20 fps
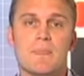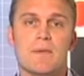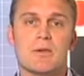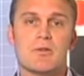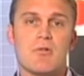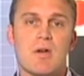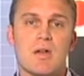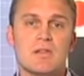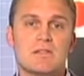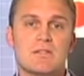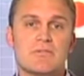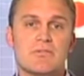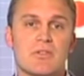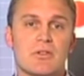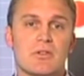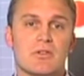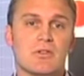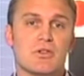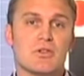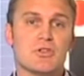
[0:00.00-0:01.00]
creative
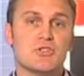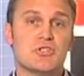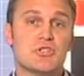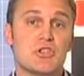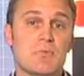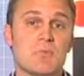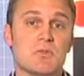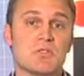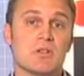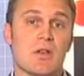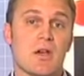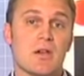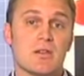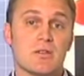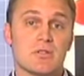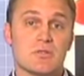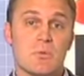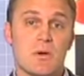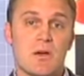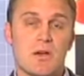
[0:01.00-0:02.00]
that consumers
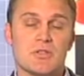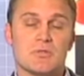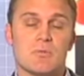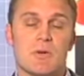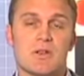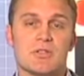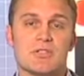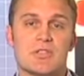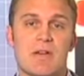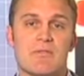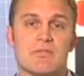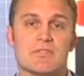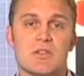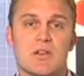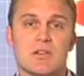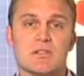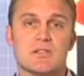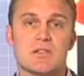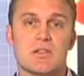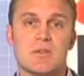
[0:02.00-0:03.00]
like as well as the
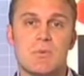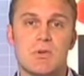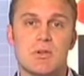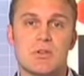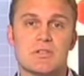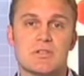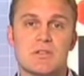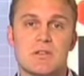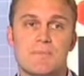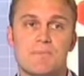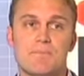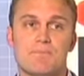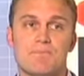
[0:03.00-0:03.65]
advertising community.